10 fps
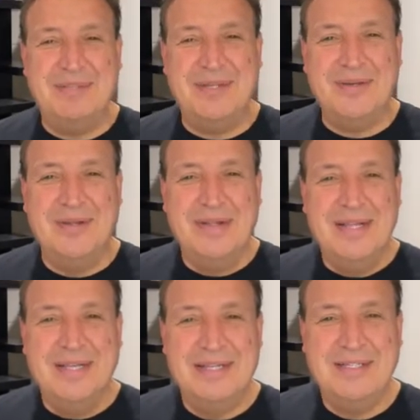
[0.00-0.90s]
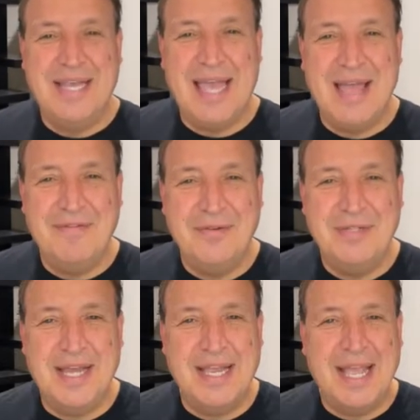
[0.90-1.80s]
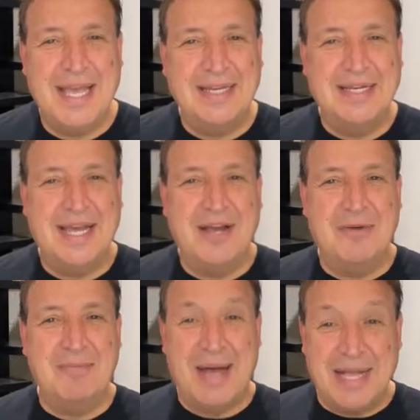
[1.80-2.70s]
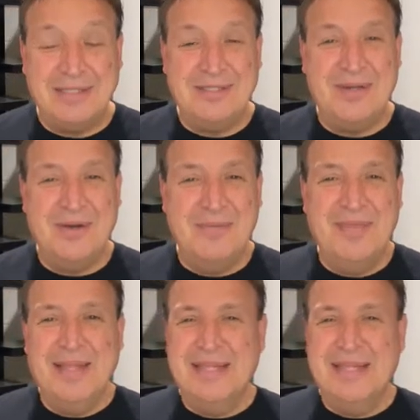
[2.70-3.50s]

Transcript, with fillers: So good to have you, Diana Almazo.